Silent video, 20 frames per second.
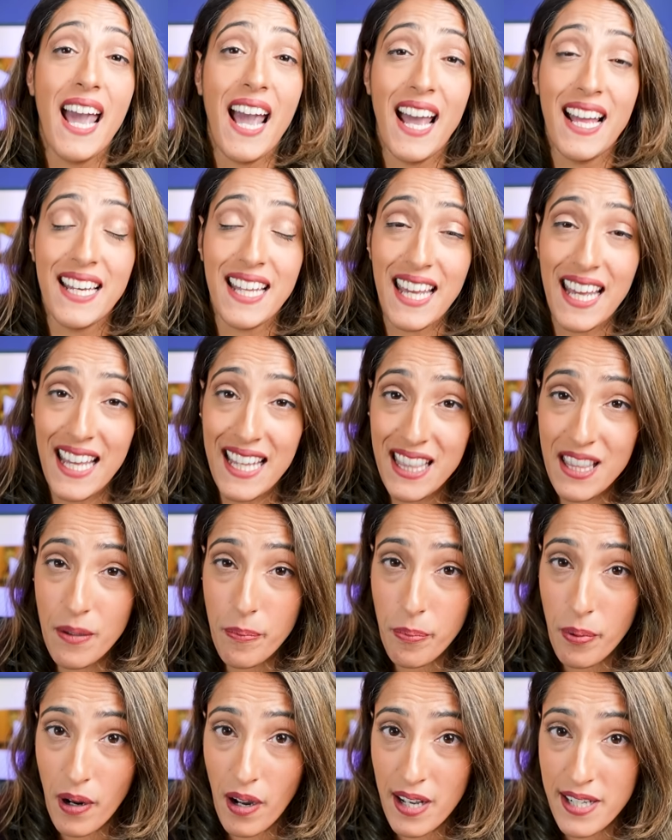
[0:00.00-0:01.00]
And in the
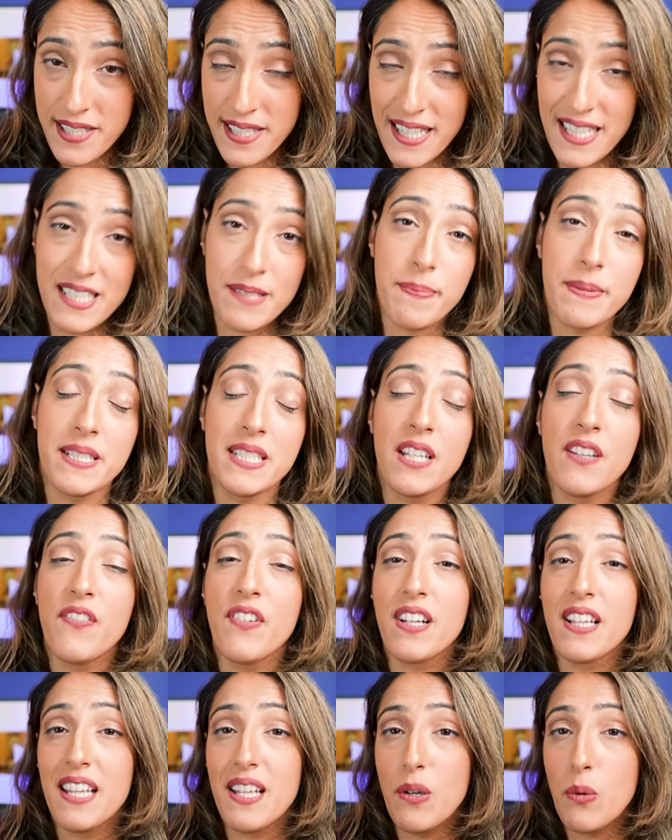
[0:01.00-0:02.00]
prostate
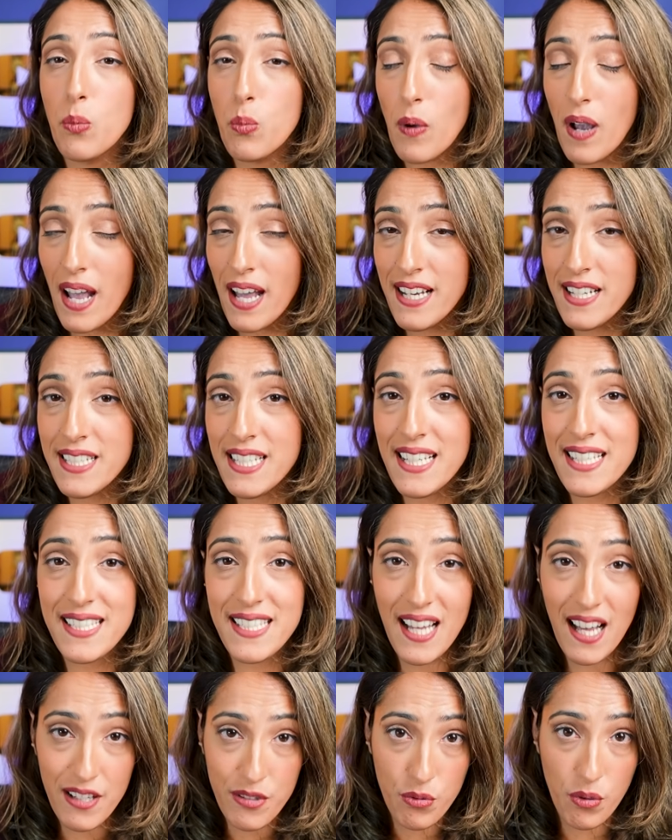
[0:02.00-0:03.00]
specifically, when
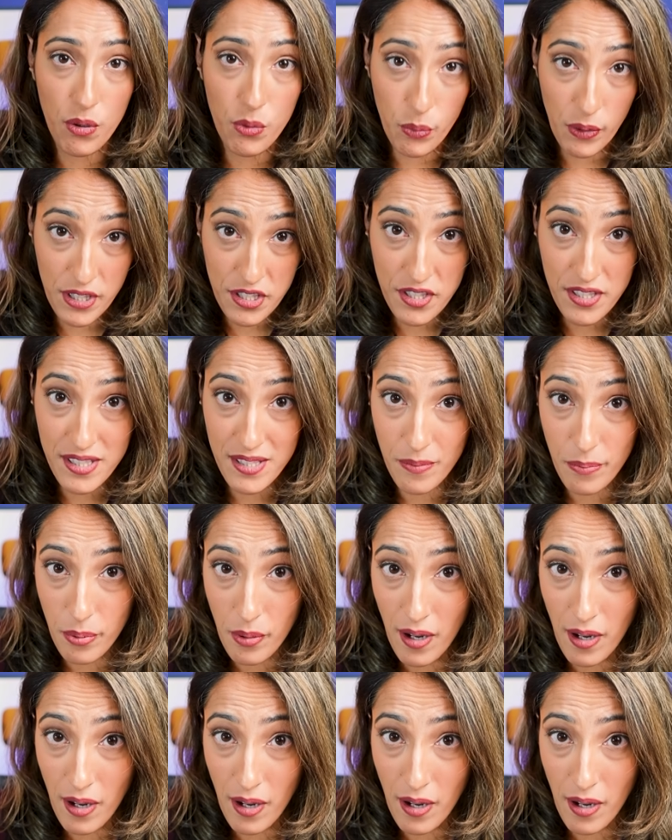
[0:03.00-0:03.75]
testosterone reaches the